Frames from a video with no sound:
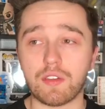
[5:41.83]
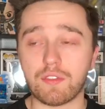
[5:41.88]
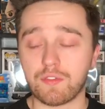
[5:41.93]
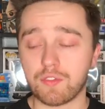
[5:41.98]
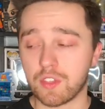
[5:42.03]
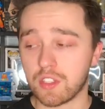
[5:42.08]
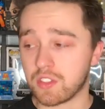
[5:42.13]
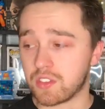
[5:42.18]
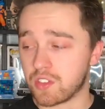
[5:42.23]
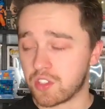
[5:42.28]

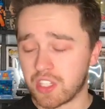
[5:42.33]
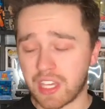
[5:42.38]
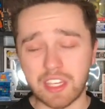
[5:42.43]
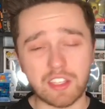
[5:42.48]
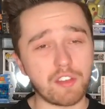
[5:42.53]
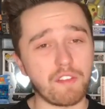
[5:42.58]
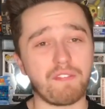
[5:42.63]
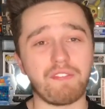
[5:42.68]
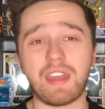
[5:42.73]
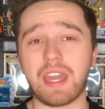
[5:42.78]
If you
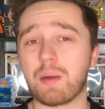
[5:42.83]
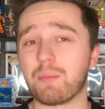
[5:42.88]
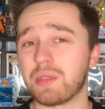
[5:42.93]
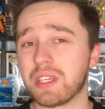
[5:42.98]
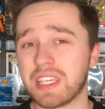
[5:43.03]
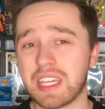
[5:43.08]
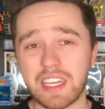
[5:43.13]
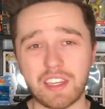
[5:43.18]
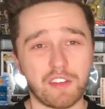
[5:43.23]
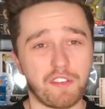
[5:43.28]
get your
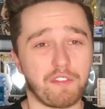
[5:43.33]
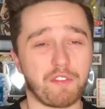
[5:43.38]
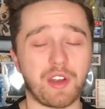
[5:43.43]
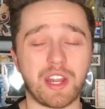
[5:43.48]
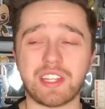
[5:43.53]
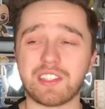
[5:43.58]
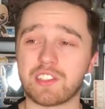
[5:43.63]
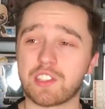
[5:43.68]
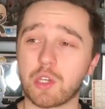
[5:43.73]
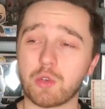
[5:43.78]
family, get your
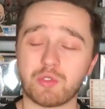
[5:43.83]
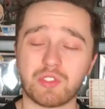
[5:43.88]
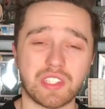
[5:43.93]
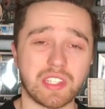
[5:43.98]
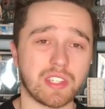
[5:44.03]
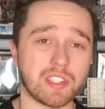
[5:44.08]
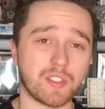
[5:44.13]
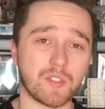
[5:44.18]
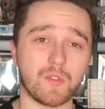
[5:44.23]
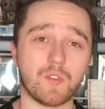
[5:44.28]
friends, go
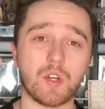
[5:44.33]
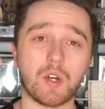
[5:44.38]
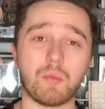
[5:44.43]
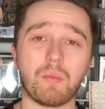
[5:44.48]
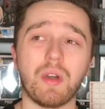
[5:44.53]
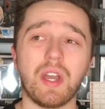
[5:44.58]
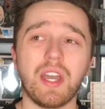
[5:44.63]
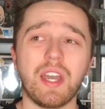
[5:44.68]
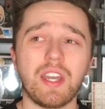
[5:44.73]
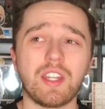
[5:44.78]
see this film.